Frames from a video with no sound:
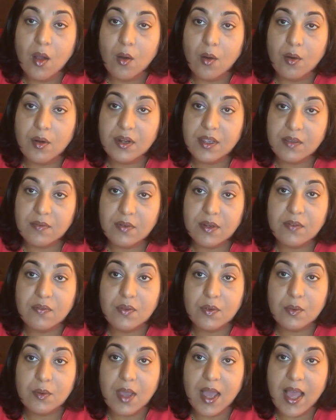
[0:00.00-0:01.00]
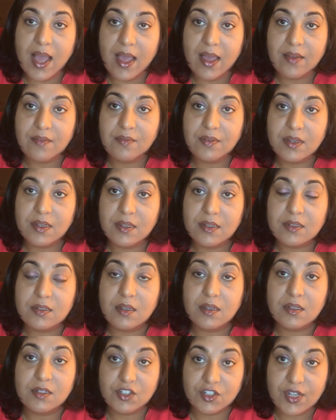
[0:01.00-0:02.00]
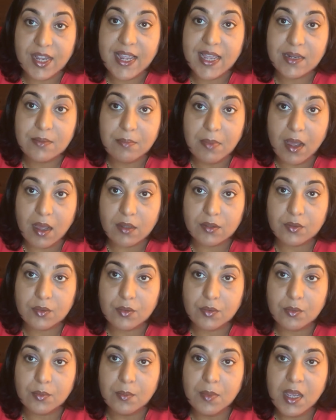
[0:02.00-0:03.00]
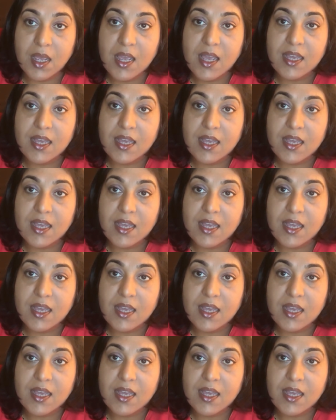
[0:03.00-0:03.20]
or even if you have a shared bathroom,